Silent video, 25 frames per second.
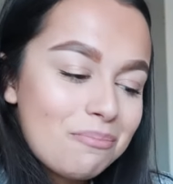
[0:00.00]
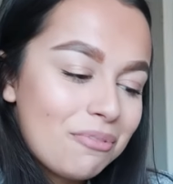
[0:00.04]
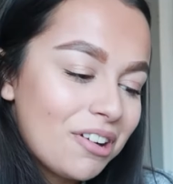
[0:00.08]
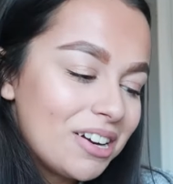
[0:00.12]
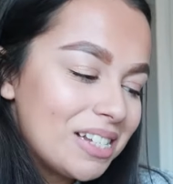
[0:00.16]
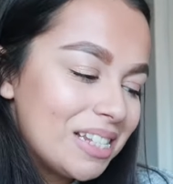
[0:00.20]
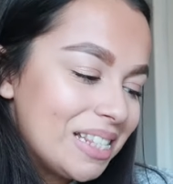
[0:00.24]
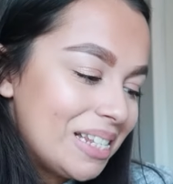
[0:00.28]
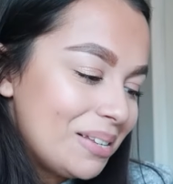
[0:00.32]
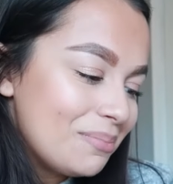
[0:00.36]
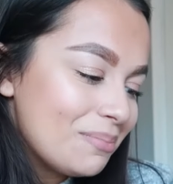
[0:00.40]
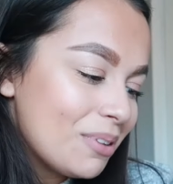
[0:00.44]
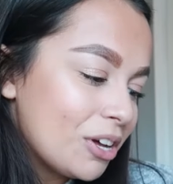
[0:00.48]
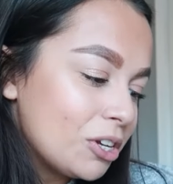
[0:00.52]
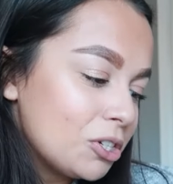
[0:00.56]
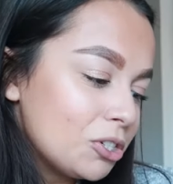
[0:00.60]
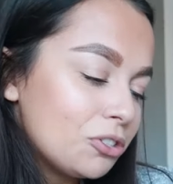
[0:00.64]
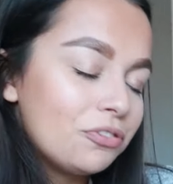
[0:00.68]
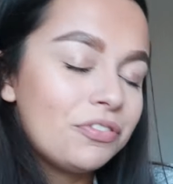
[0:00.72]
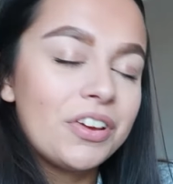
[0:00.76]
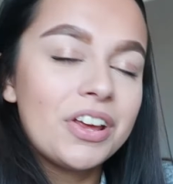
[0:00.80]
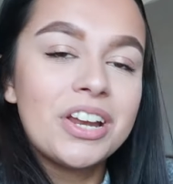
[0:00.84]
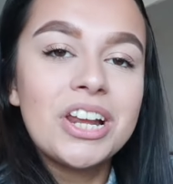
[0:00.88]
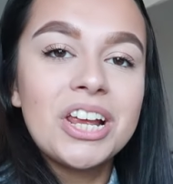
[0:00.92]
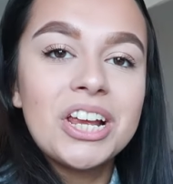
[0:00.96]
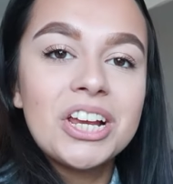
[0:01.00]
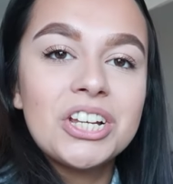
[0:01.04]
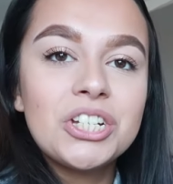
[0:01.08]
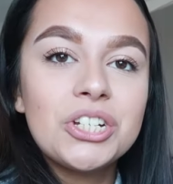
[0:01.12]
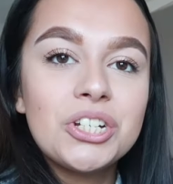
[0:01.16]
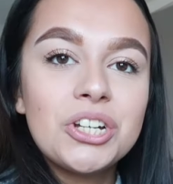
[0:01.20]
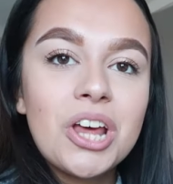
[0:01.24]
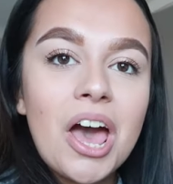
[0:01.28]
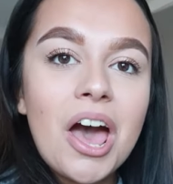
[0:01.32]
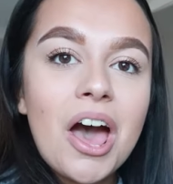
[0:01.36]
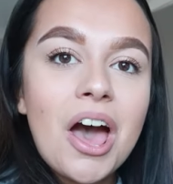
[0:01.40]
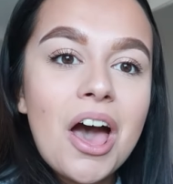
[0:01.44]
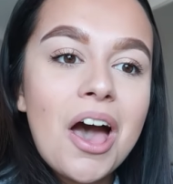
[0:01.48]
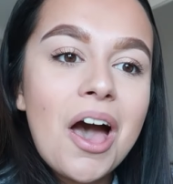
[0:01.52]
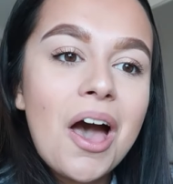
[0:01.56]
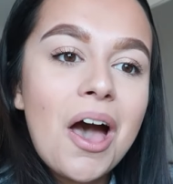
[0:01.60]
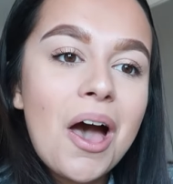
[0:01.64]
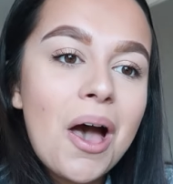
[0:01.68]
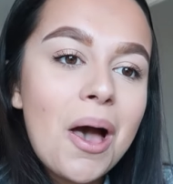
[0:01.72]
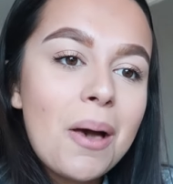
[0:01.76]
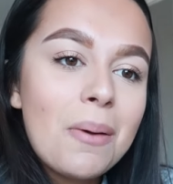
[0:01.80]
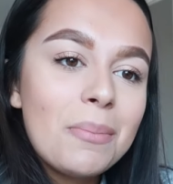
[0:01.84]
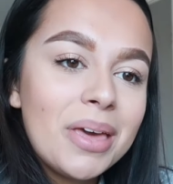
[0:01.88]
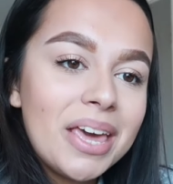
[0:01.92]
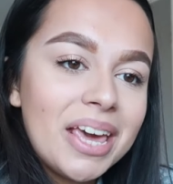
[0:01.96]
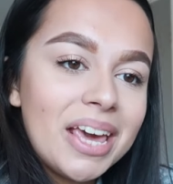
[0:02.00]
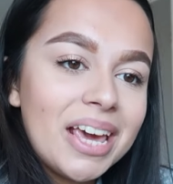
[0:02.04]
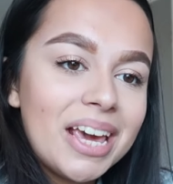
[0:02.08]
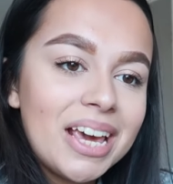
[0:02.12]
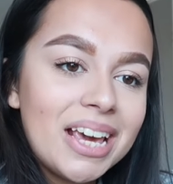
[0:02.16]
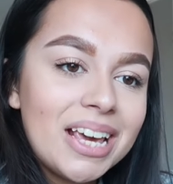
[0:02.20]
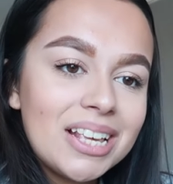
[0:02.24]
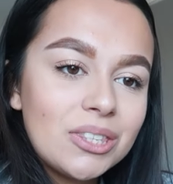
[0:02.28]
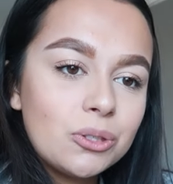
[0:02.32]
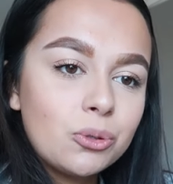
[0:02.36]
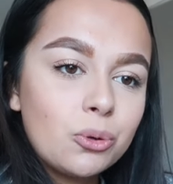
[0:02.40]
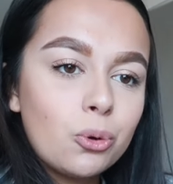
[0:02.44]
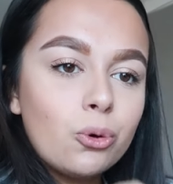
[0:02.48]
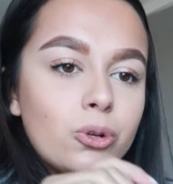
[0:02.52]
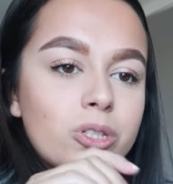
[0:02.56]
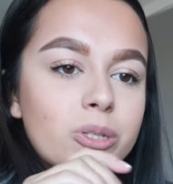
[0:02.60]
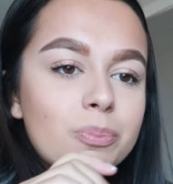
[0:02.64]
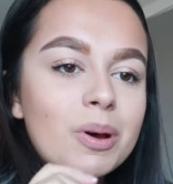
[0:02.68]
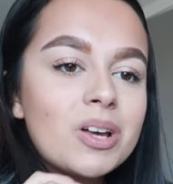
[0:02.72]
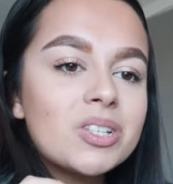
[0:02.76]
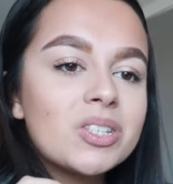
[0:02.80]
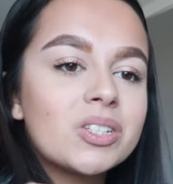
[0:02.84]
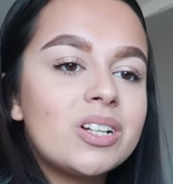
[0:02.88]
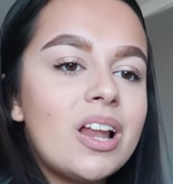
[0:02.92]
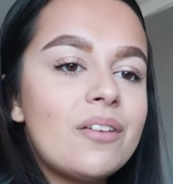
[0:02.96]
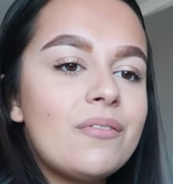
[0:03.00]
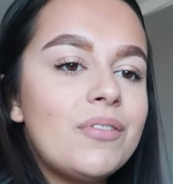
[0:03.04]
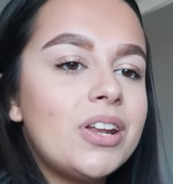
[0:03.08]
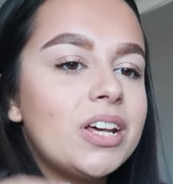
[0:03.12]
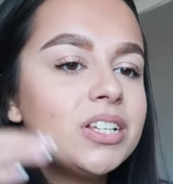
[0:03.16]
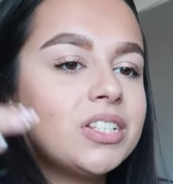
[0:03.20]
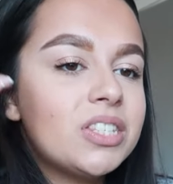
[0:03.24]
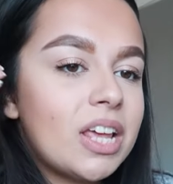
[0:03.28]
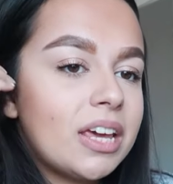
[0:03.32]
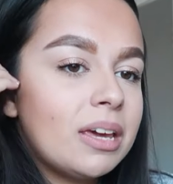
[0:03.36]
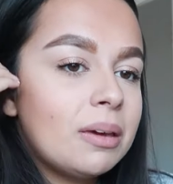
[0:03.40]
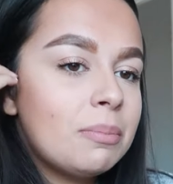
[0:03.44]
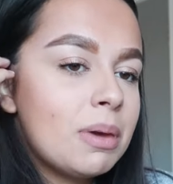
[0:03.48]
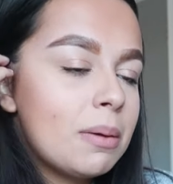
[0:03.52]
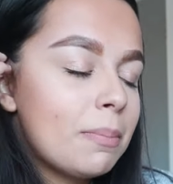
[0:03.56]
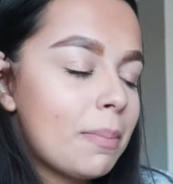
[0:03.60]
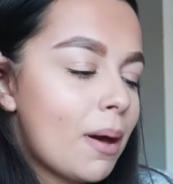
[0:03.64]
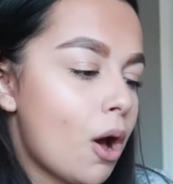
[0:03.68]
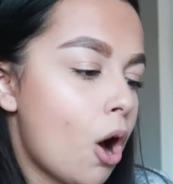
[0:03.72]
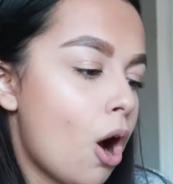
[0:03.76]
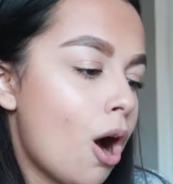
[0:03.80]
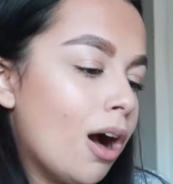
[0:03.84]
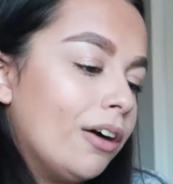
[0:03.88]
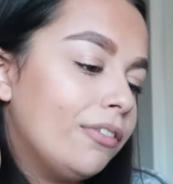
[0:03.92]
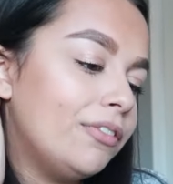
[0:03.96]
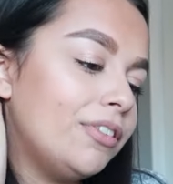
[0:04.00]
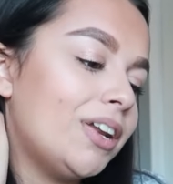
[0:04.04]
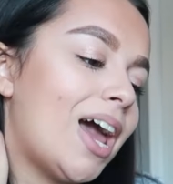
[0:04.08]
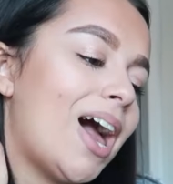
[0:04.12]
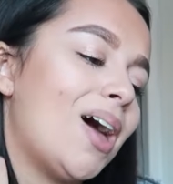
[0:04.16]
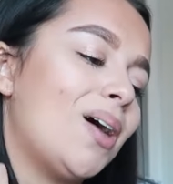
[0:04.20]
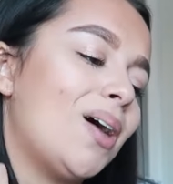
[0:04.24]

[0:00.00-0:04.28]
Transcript: pretty much finished. Um, it is quarter past 11. It's taken me about half an